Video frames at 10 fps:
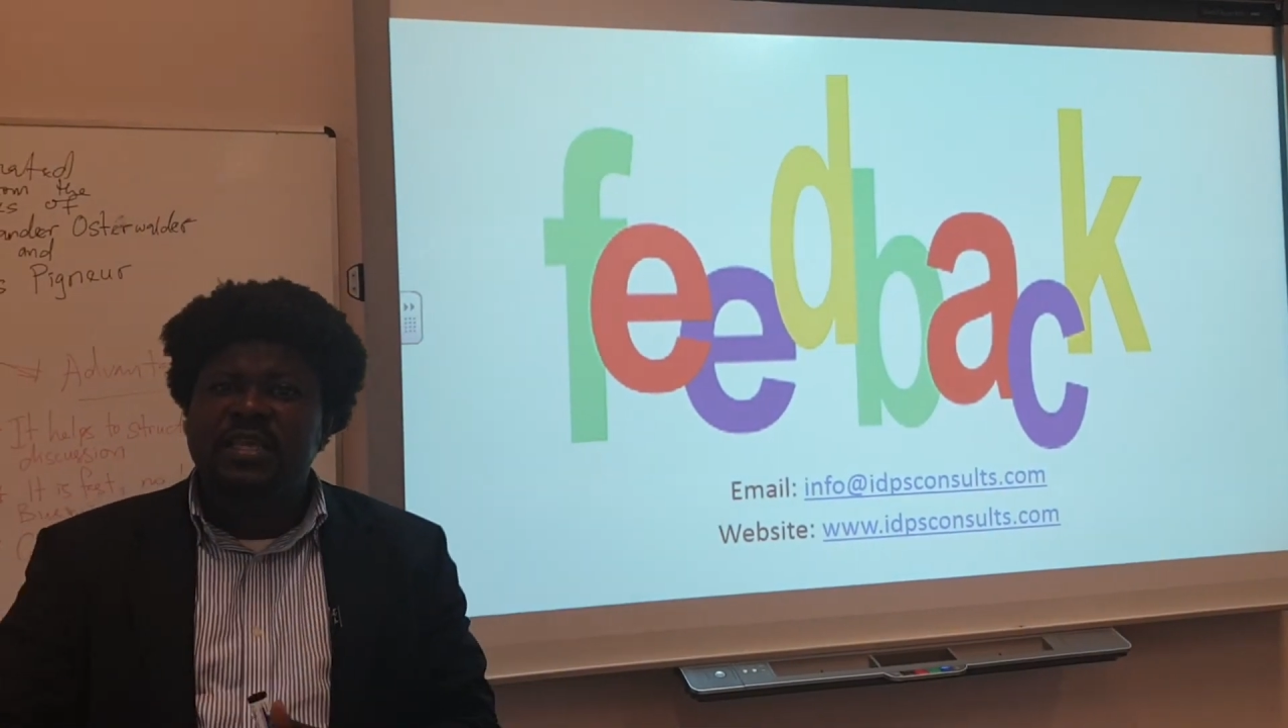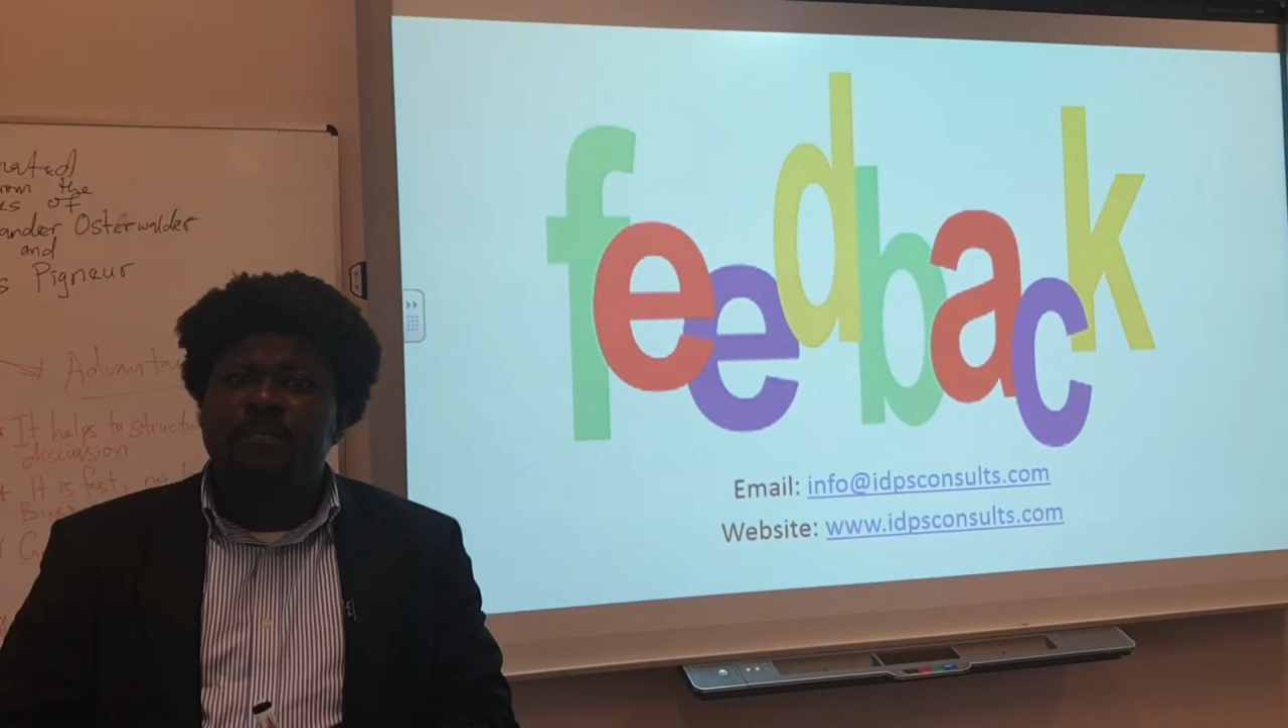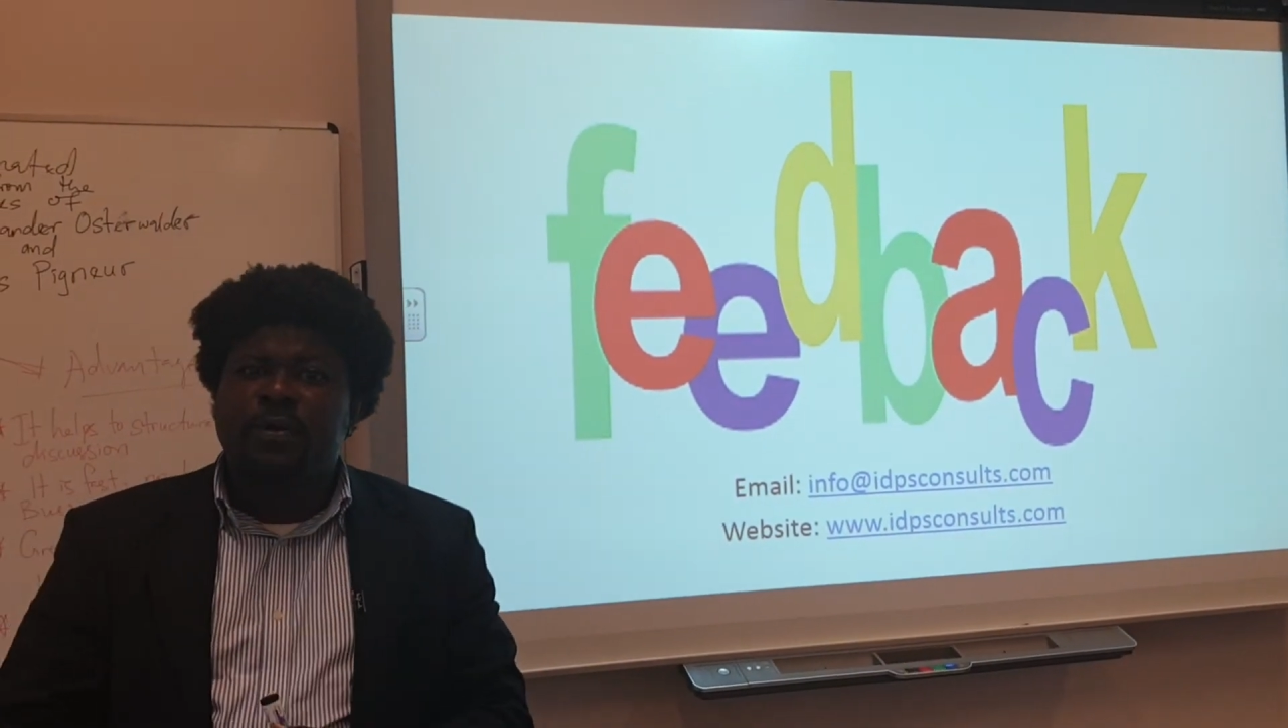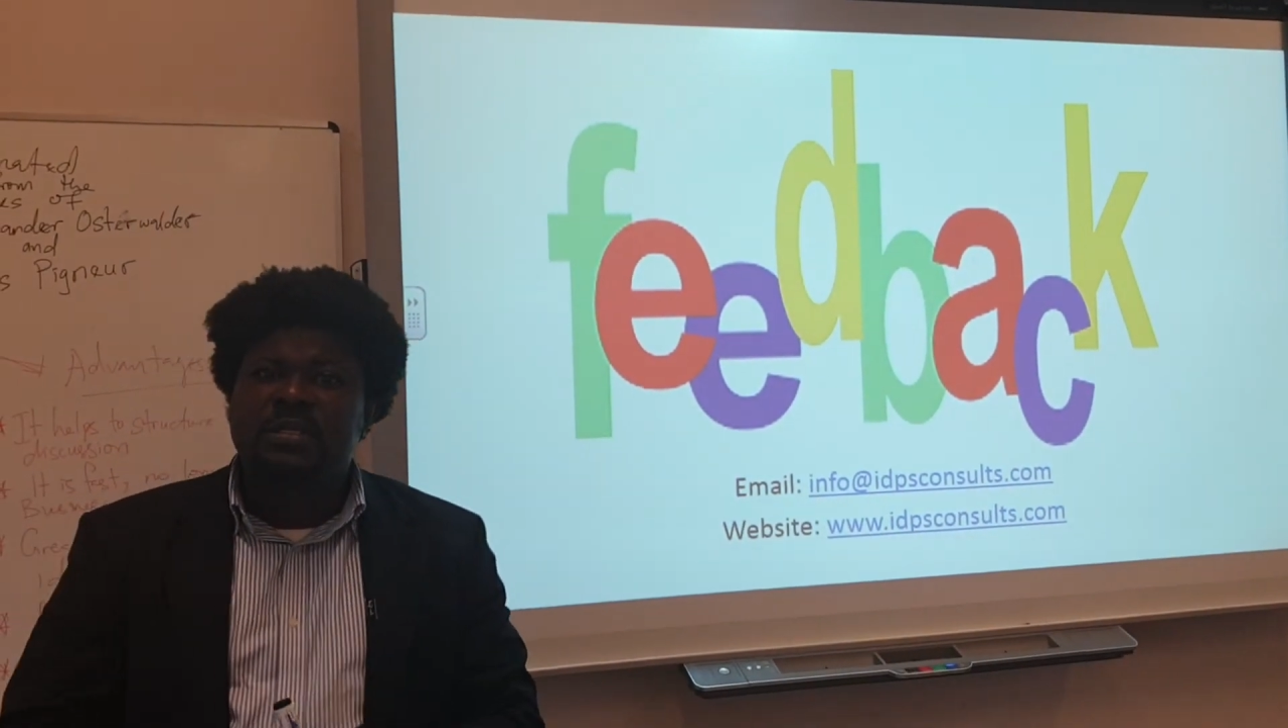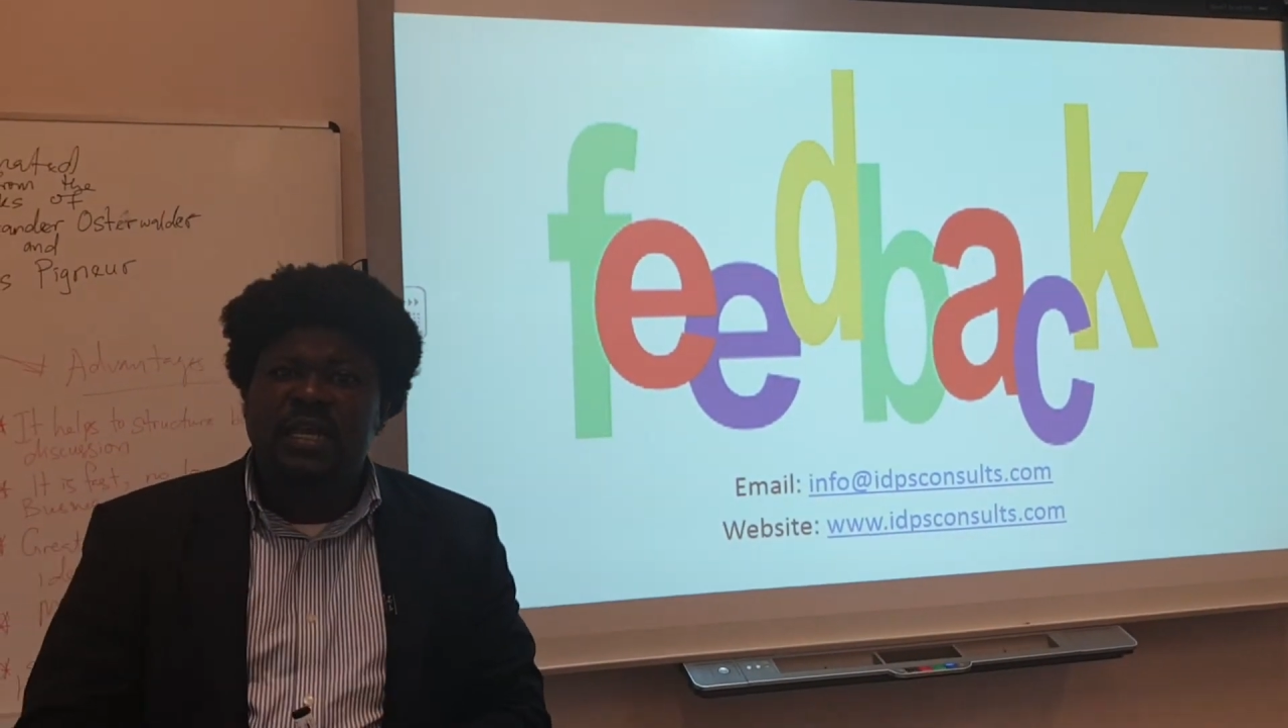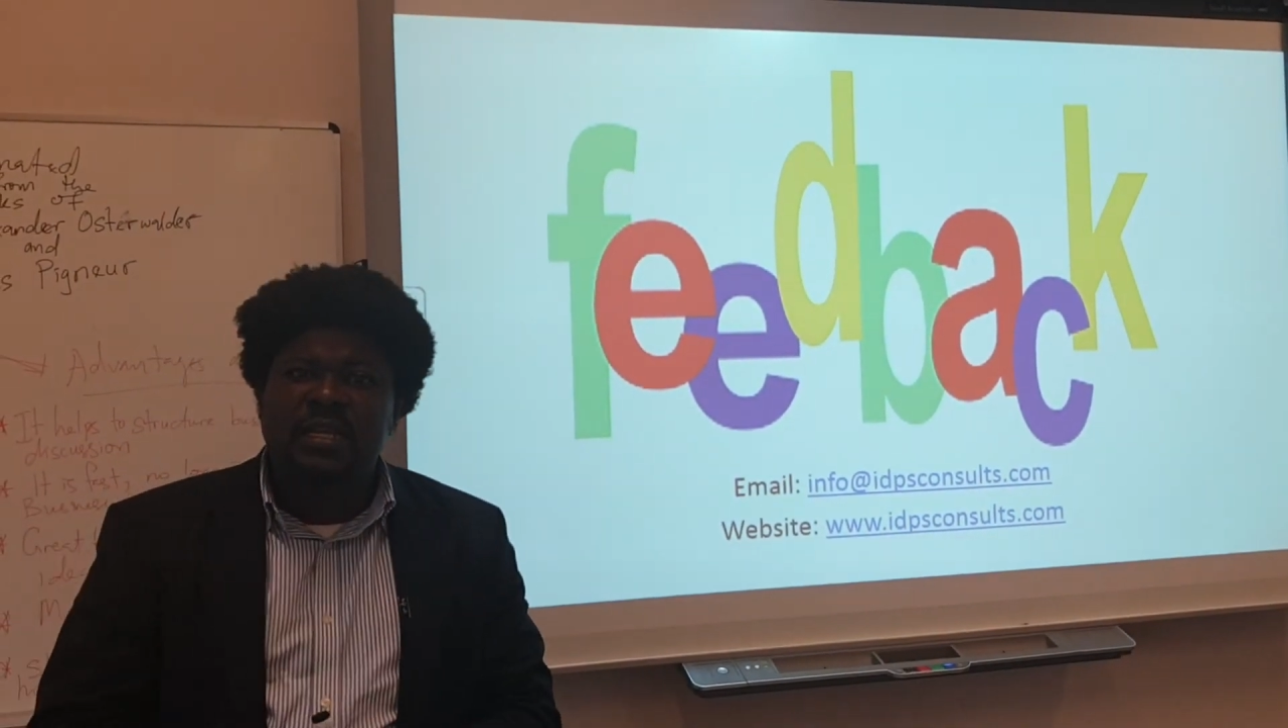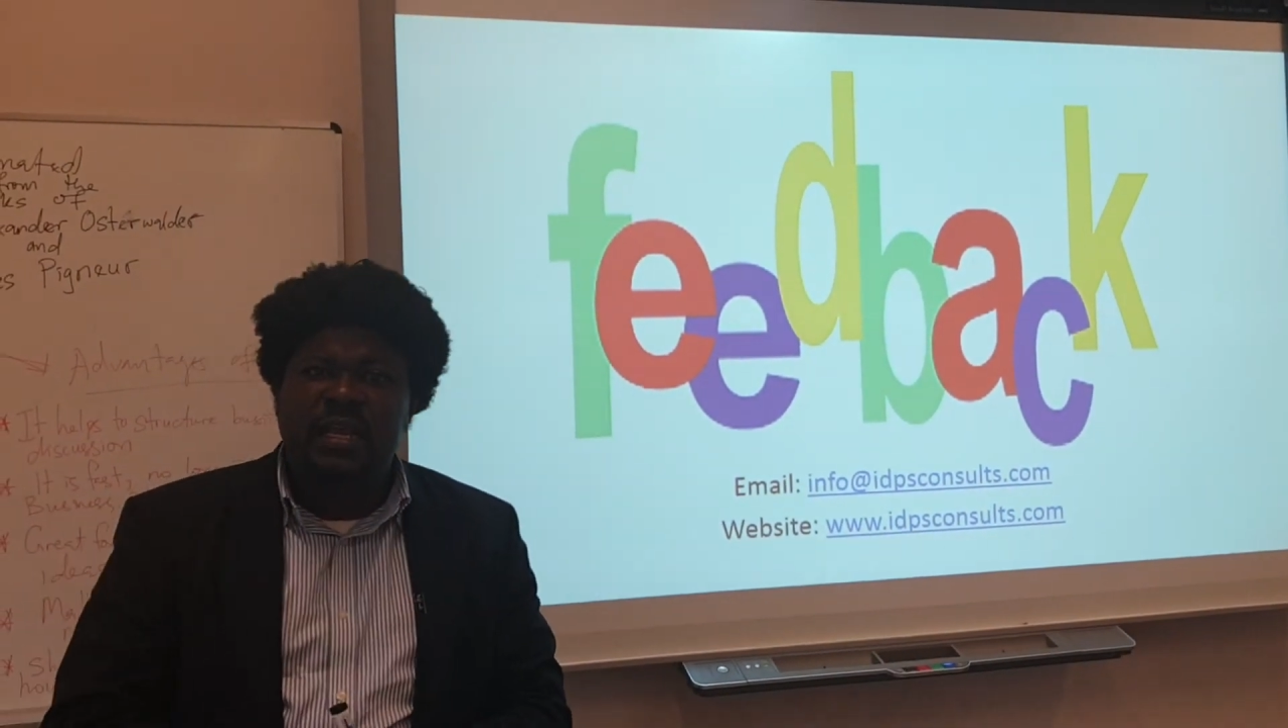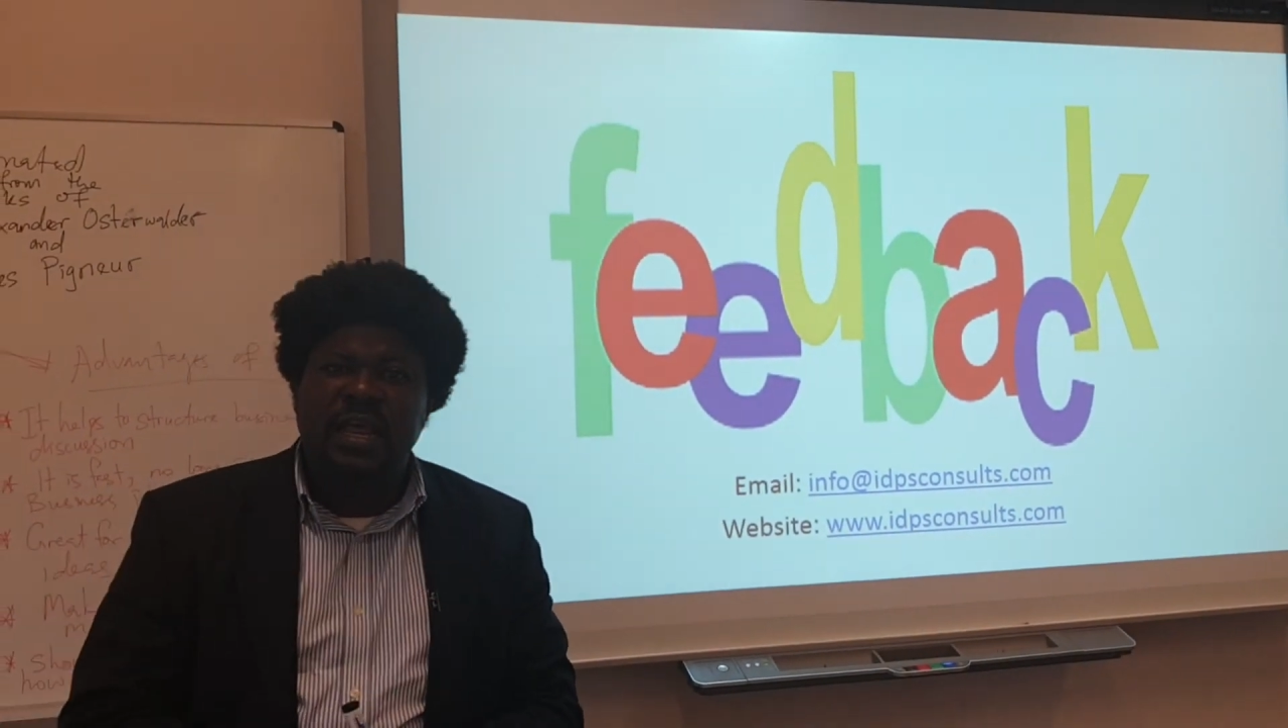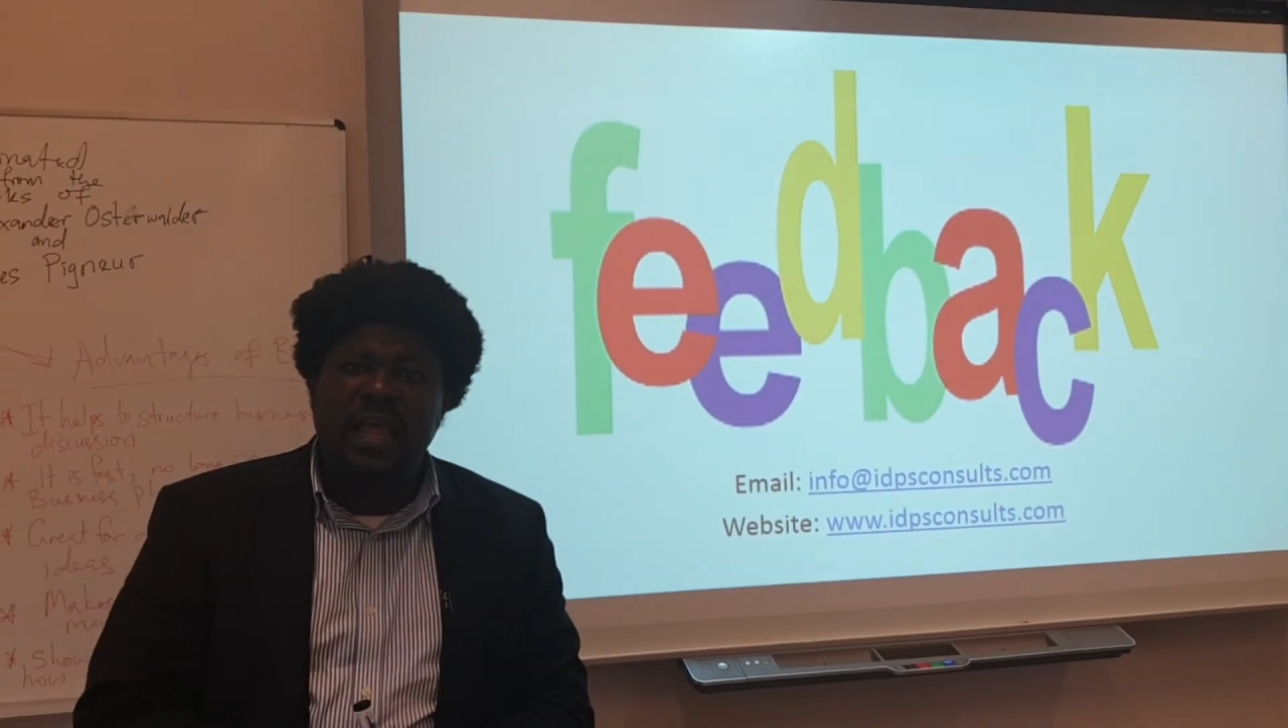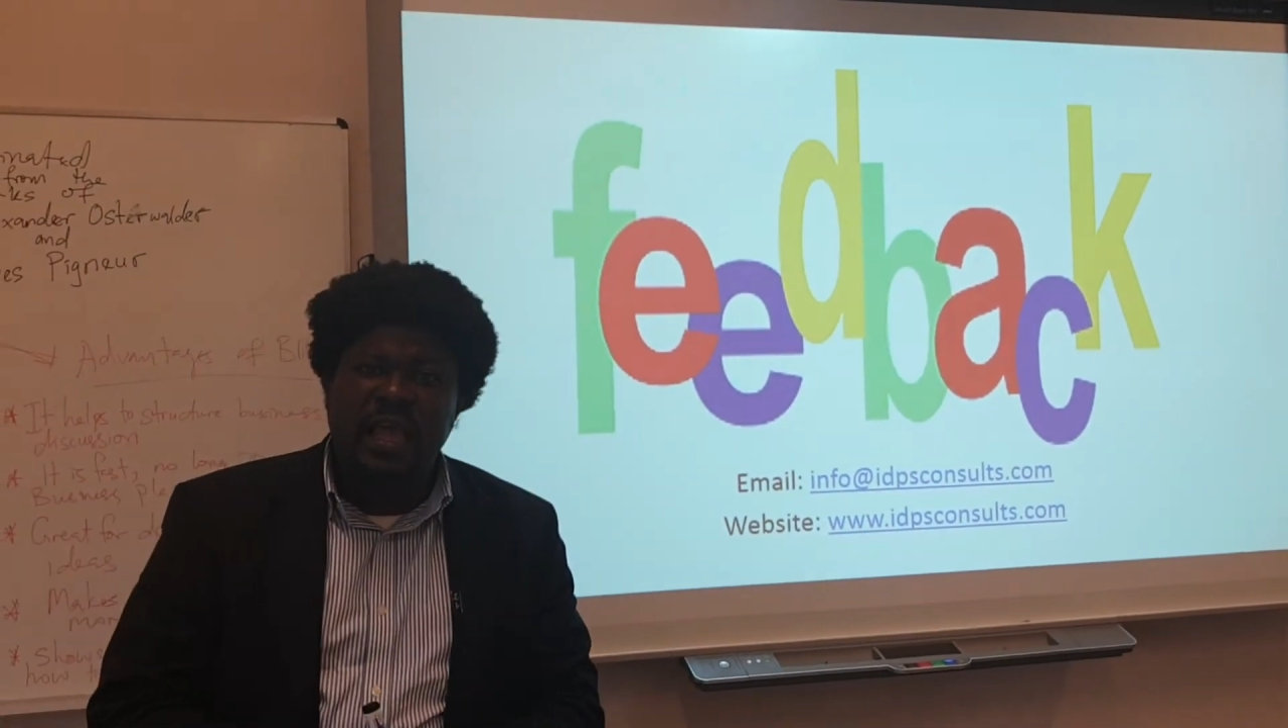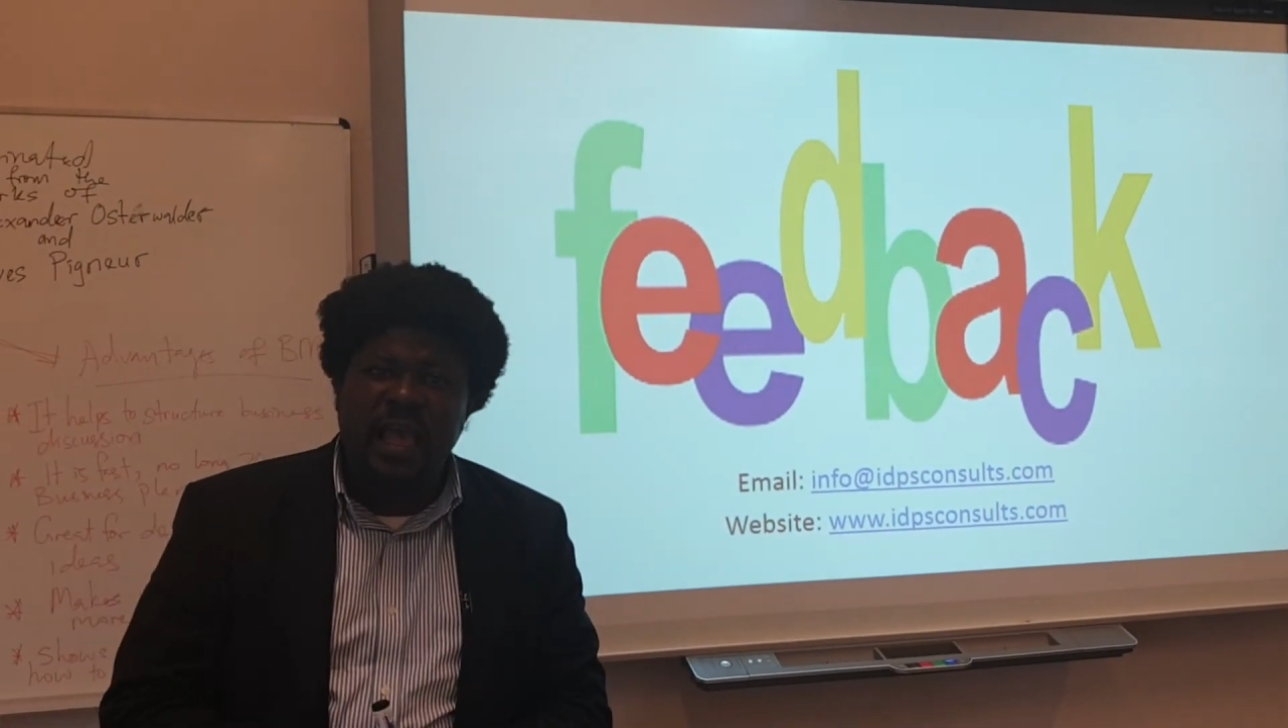important that I